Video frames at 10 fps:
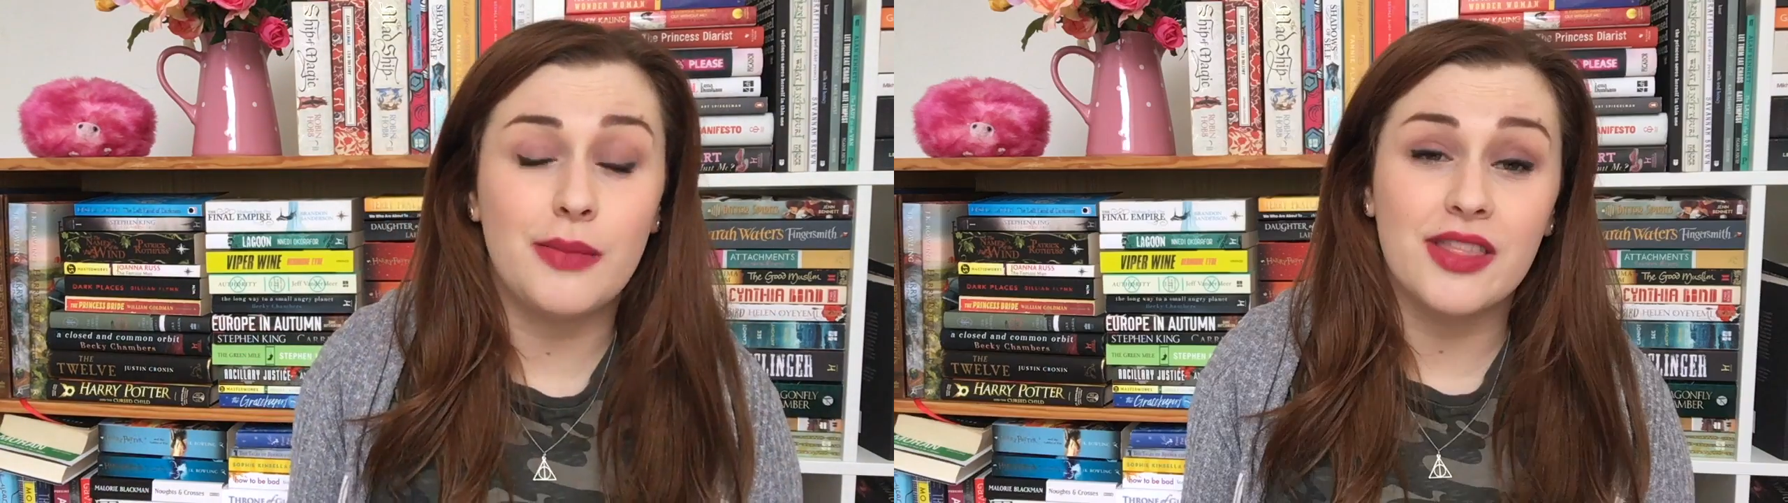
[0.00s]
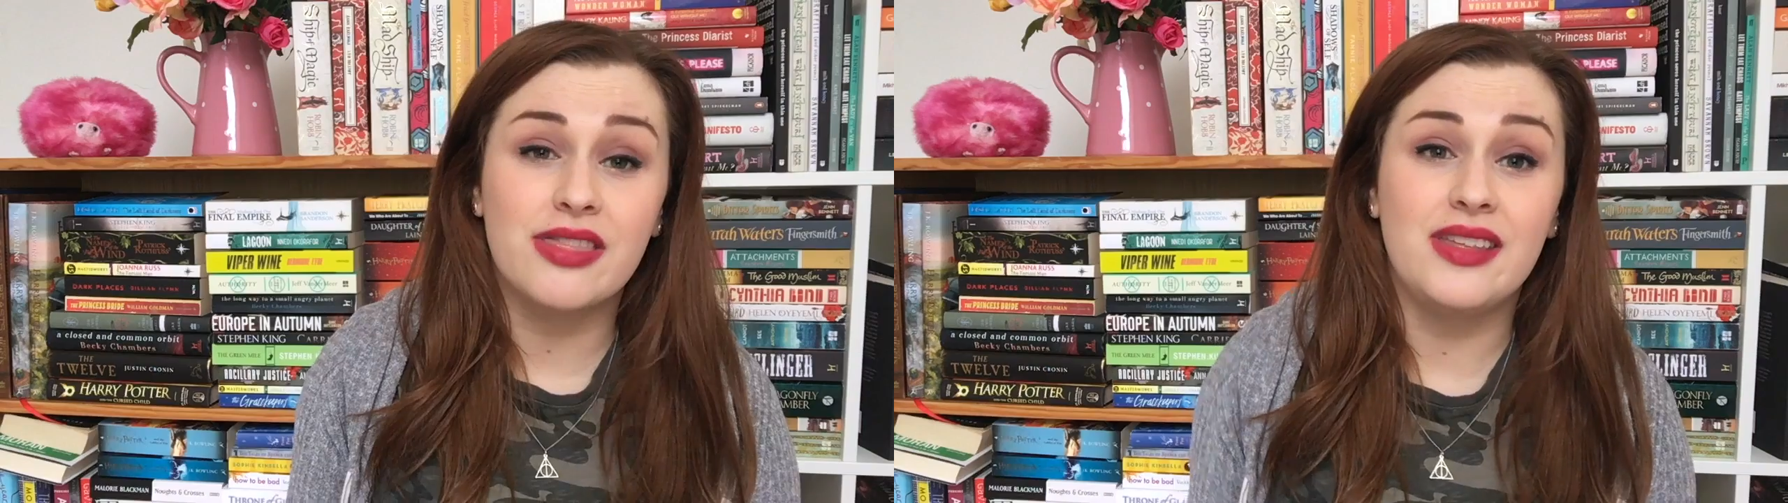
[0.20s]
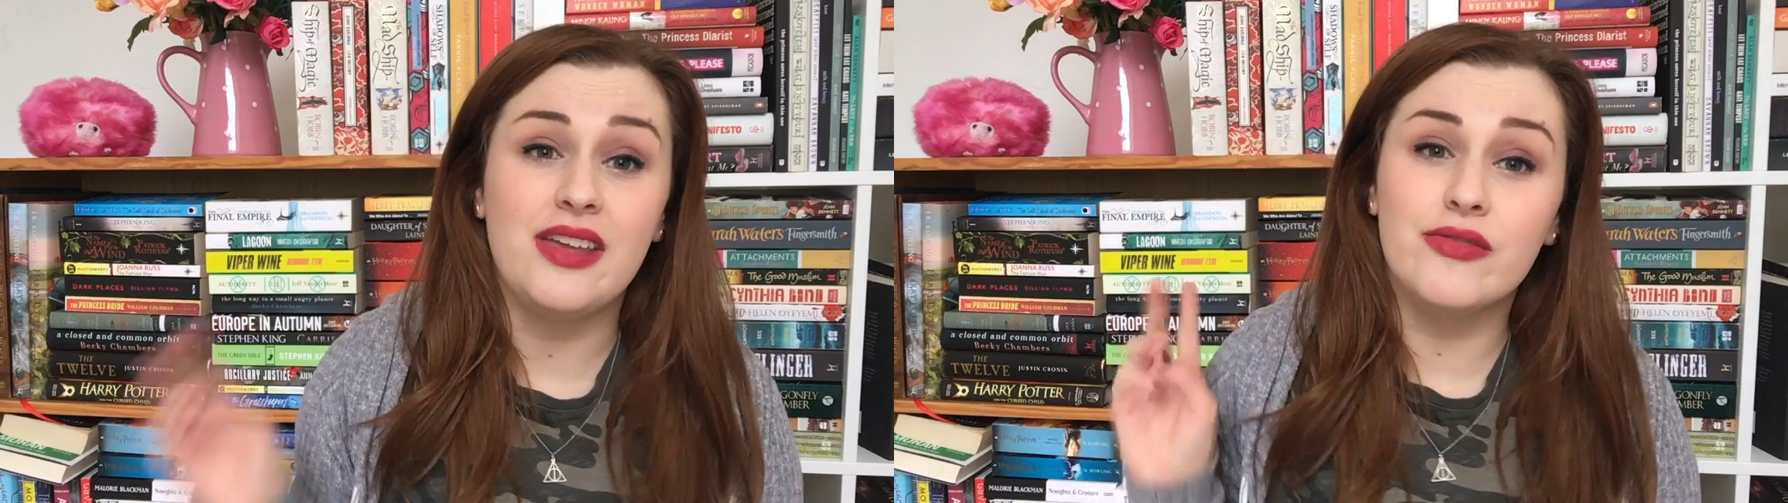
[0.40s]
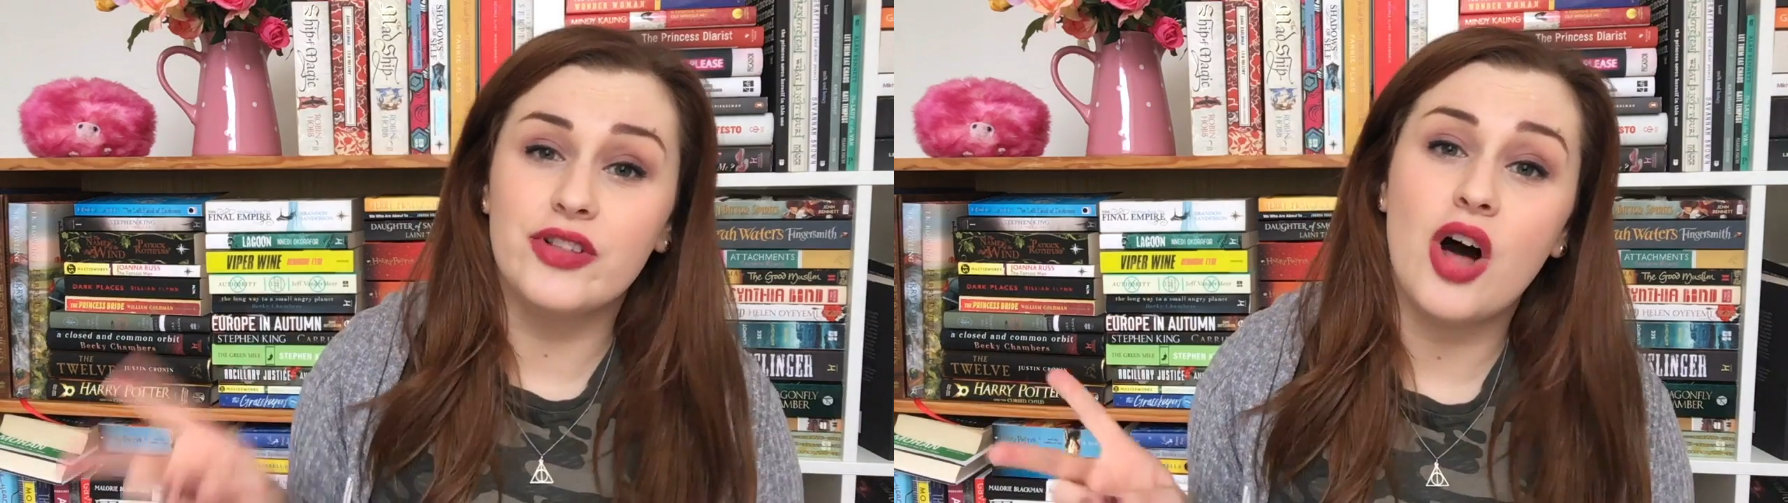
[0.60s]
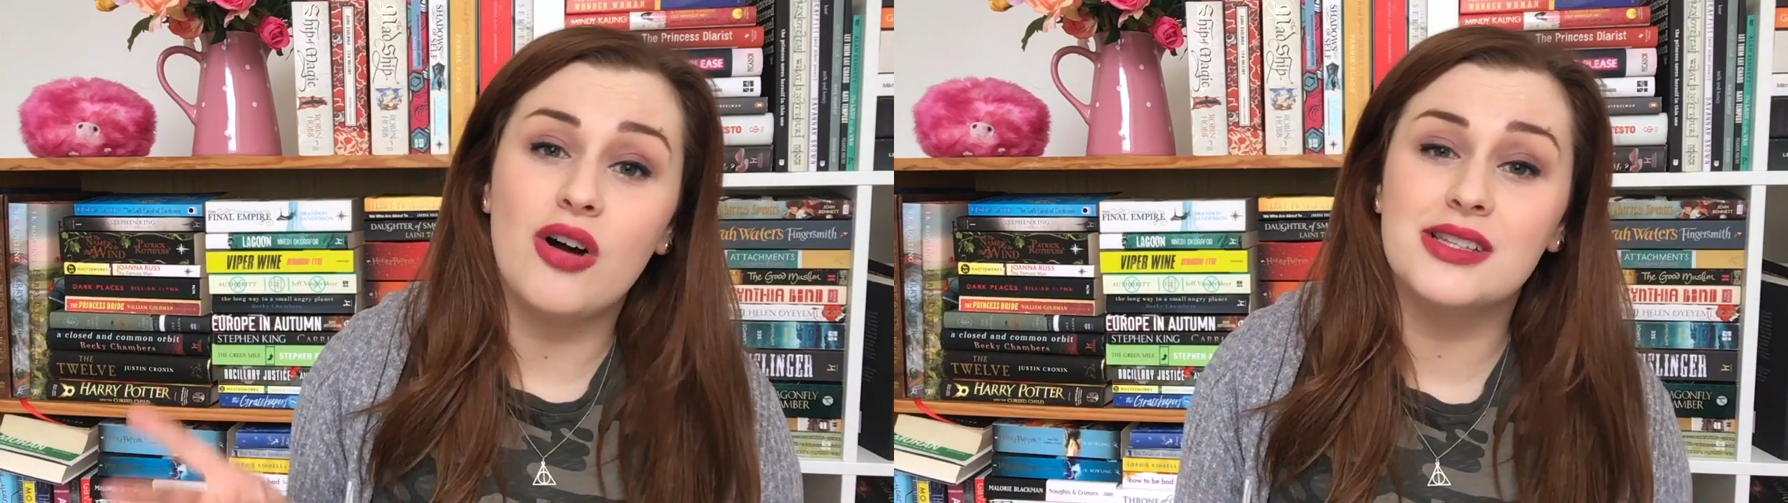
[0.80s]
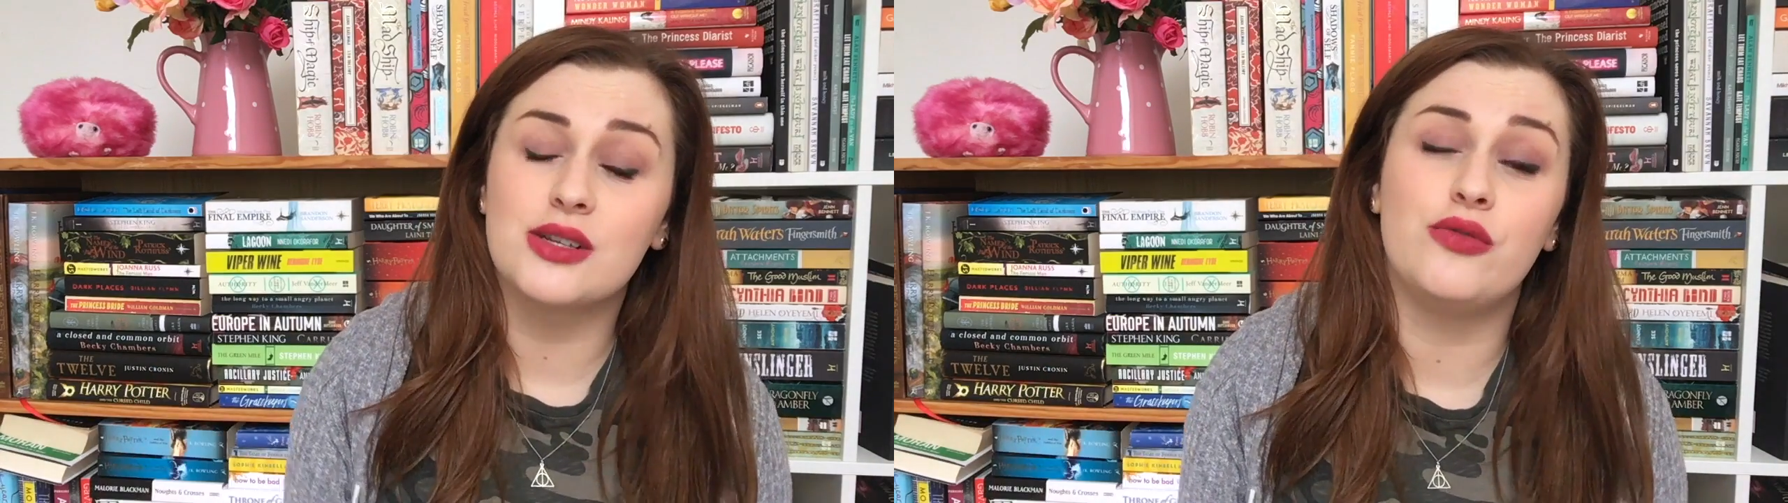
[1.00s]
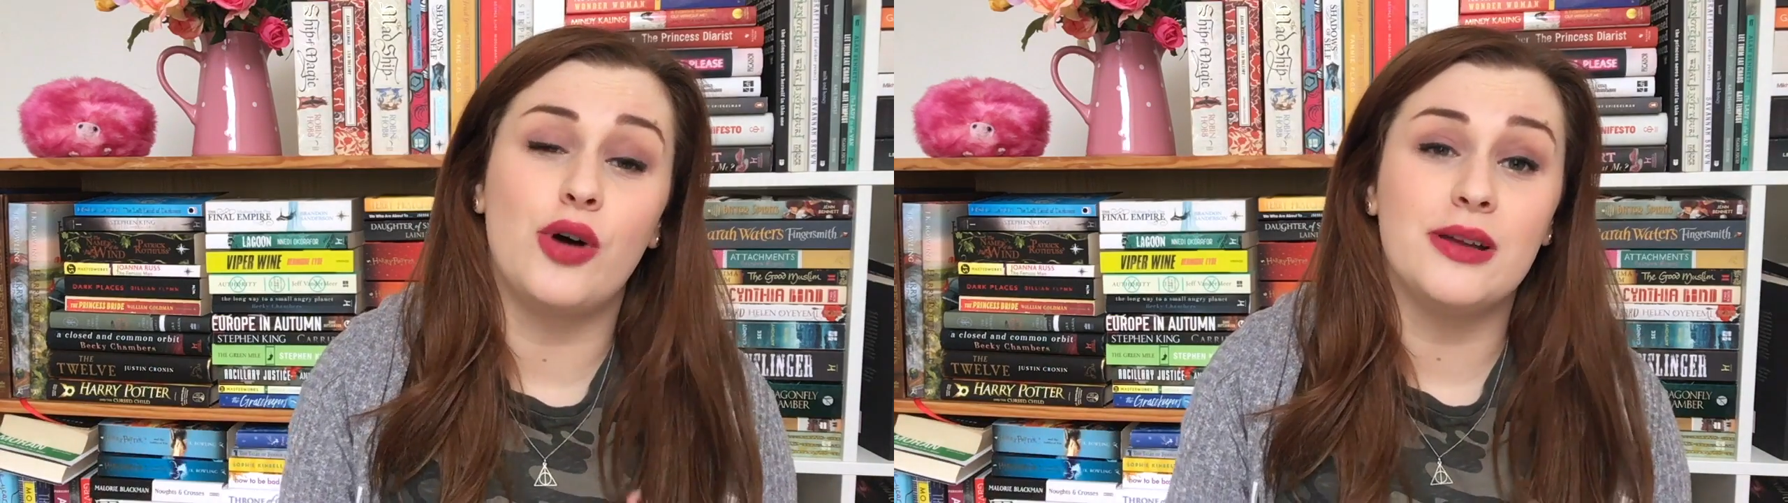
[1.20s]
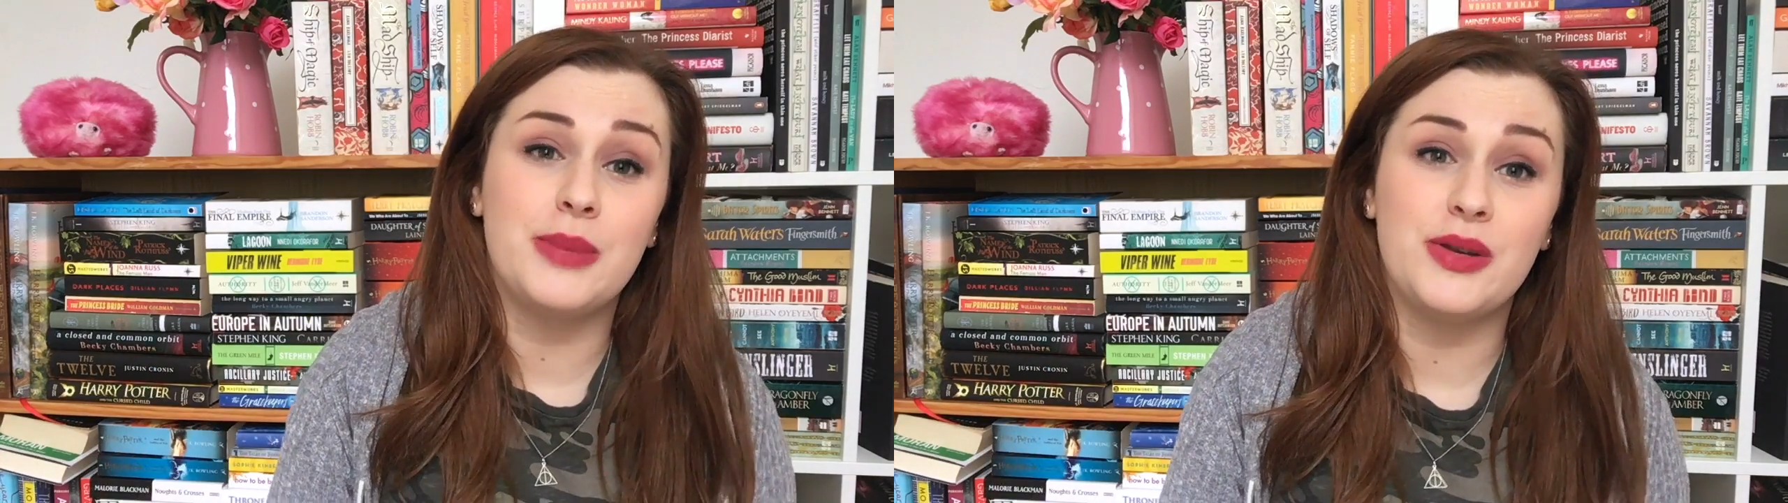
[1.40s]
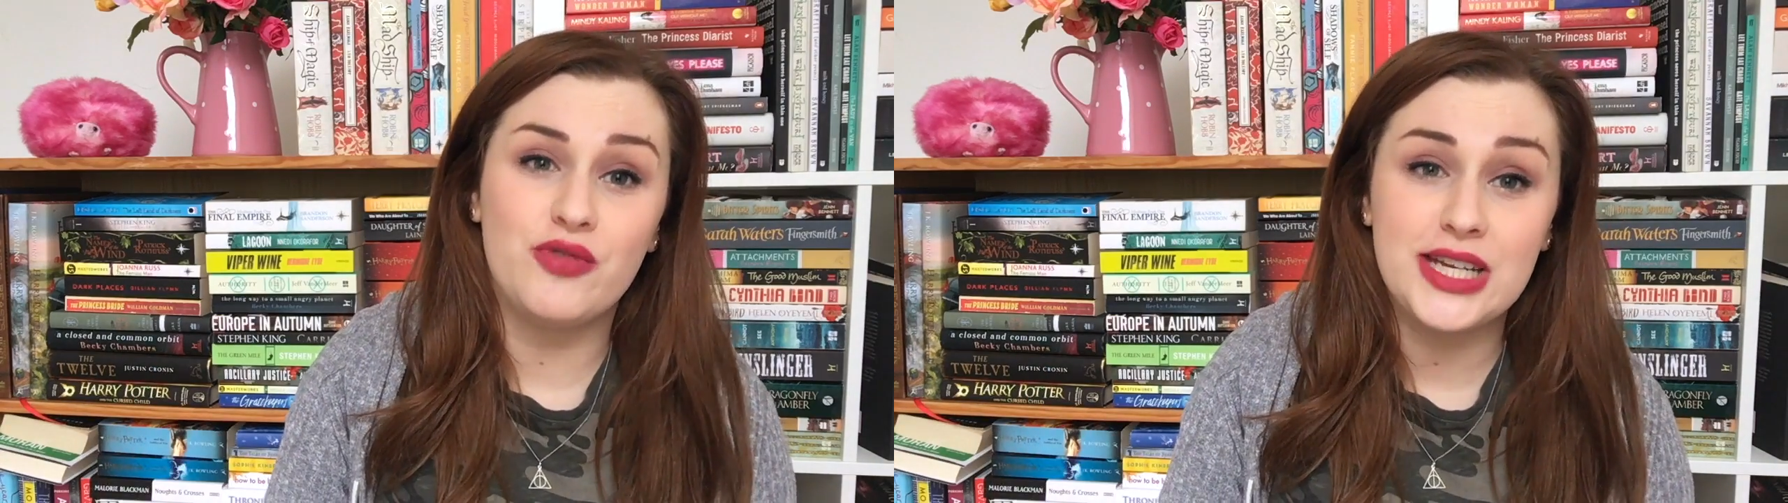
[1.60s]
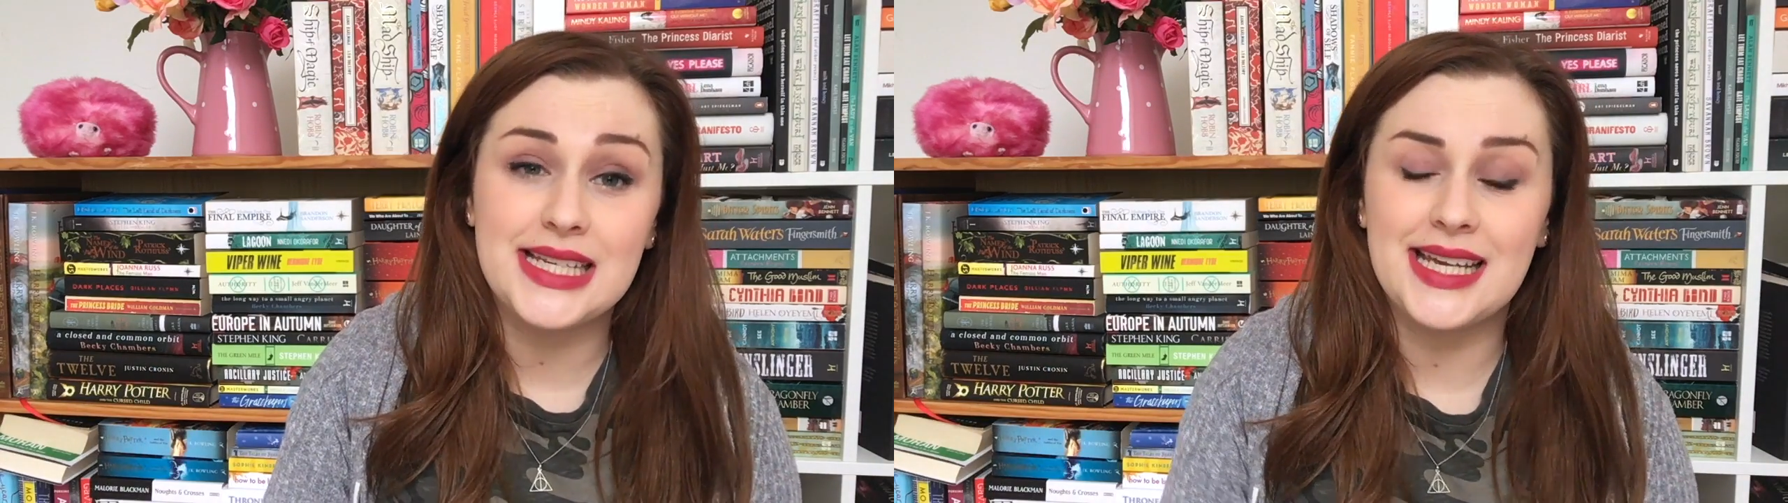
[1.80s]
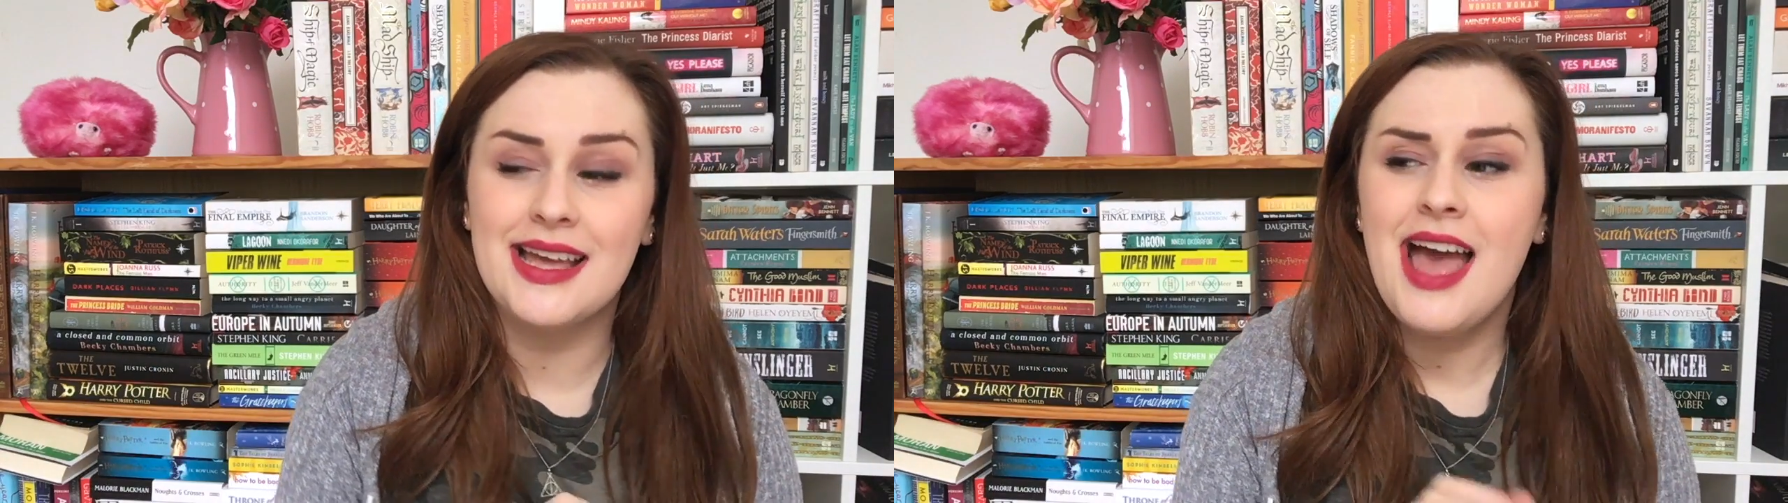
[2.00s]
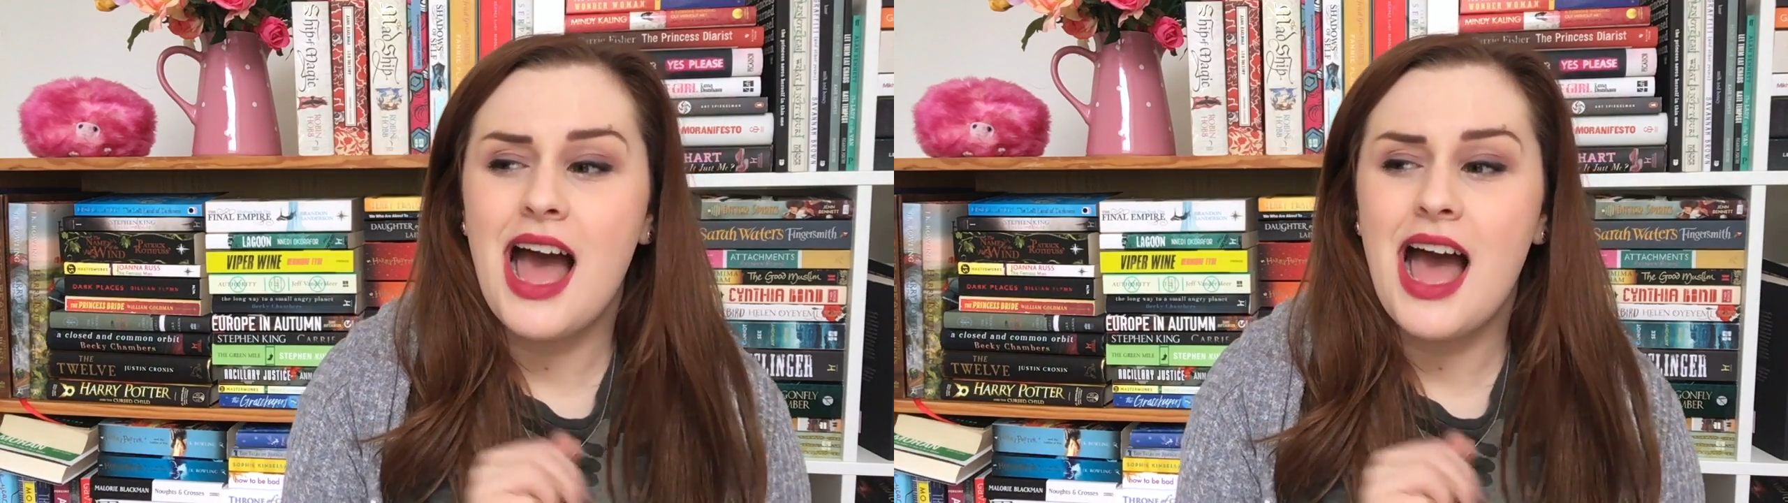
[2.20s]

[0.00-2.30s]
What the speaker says: monthly vlogs of what I've been reading,